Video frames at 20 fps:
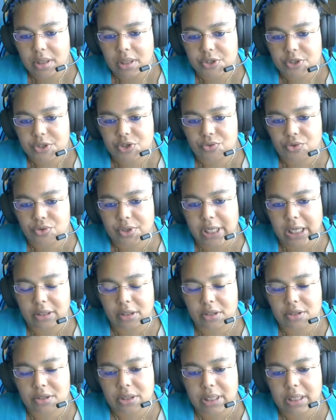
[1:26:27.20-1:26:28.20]
So you
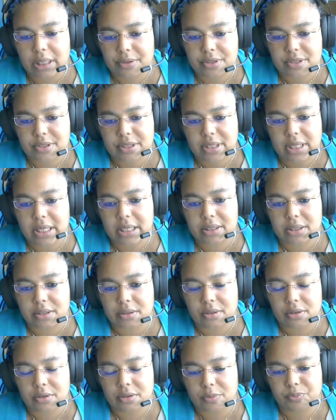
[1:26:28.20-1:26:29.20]
cannot understand
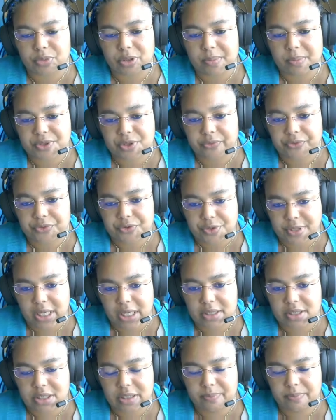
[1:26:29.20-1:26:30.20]
the problems of
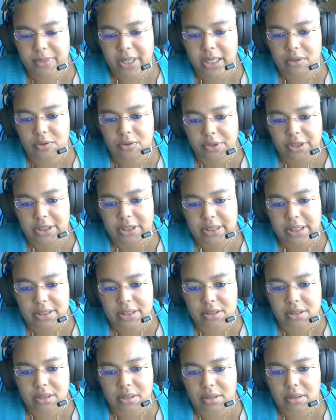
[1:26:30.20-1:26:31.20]
society by looking
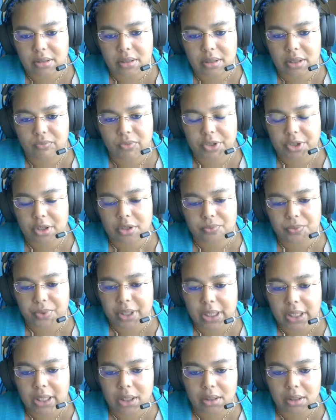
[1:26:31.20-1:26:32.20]
at whether we
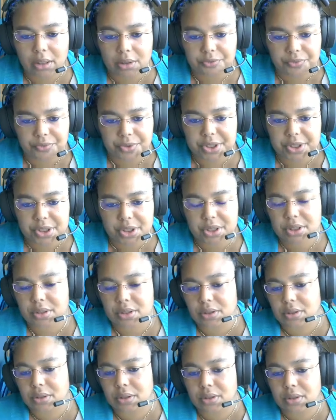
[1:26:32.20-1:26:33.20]
are greedy
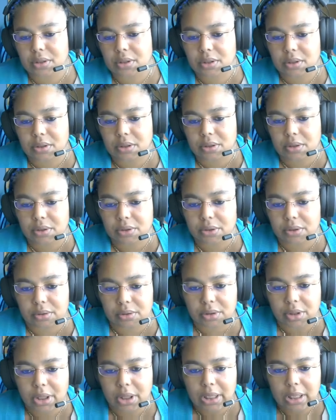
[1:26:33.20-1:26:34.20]
or